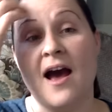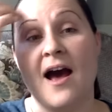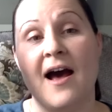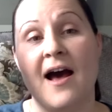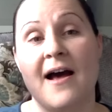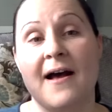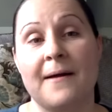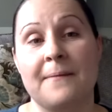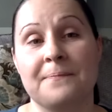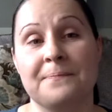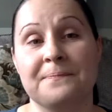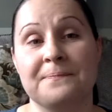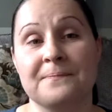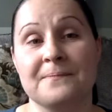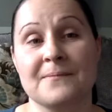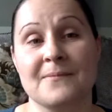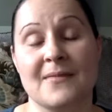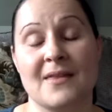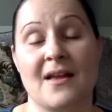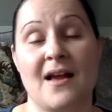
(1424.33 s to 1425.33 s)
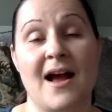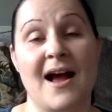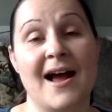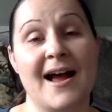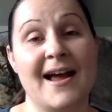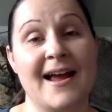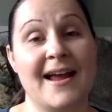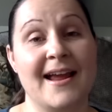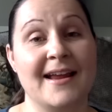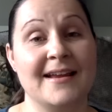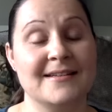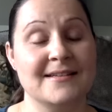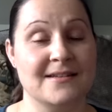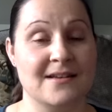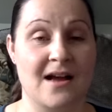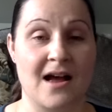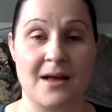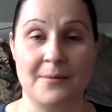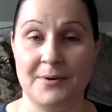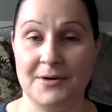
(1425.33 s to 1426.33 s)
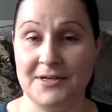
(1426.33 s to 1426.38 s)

I did not